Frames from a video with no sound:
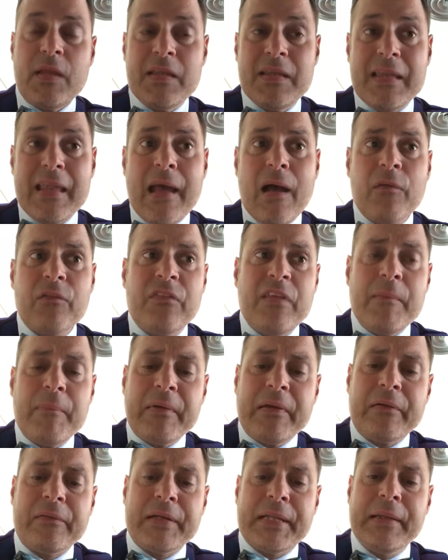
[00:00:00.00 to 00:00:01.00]
Now,
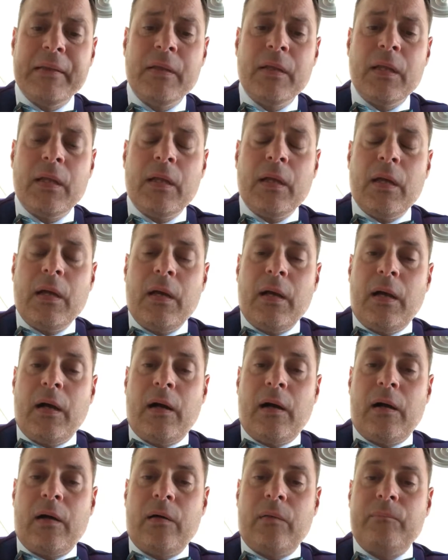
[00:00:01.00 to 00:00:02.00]
typically,
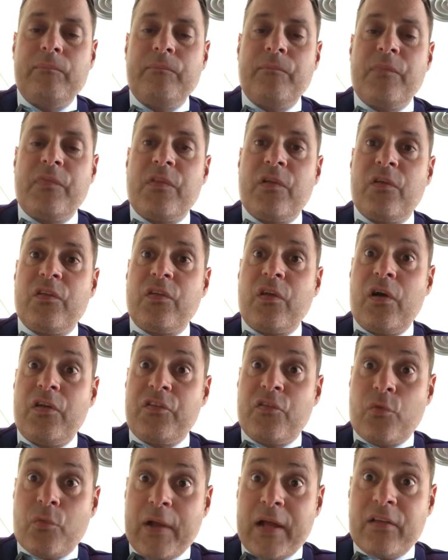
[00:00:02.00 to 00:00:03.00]
there's a
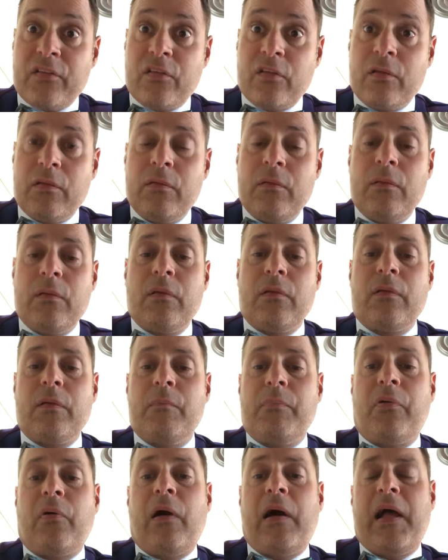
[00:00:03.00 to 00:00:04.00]
direction
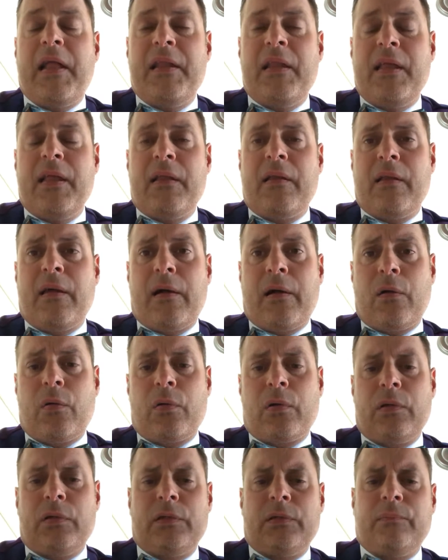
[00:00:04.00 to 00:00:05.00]
implied in
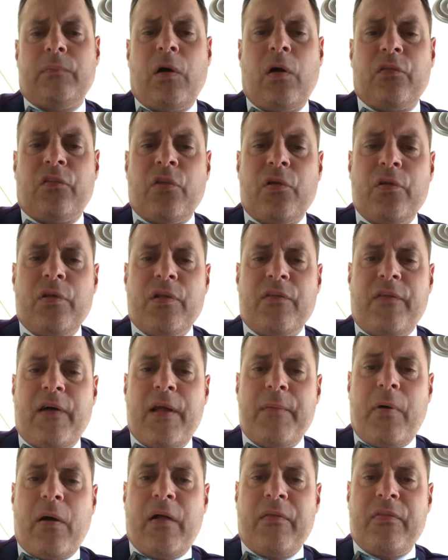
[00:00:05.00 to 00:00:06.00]
our alternative
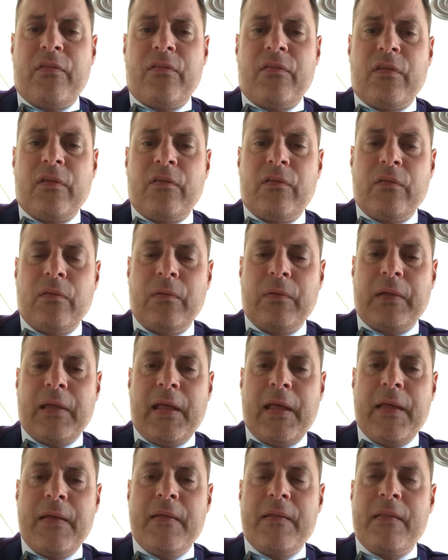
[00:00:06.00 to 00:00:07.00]
hypothesis,
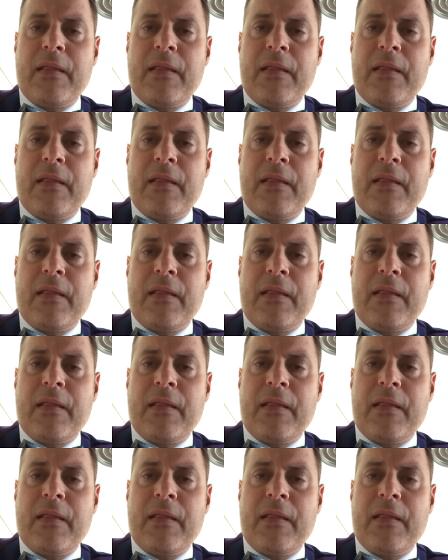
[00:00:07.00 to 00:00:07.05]
okay?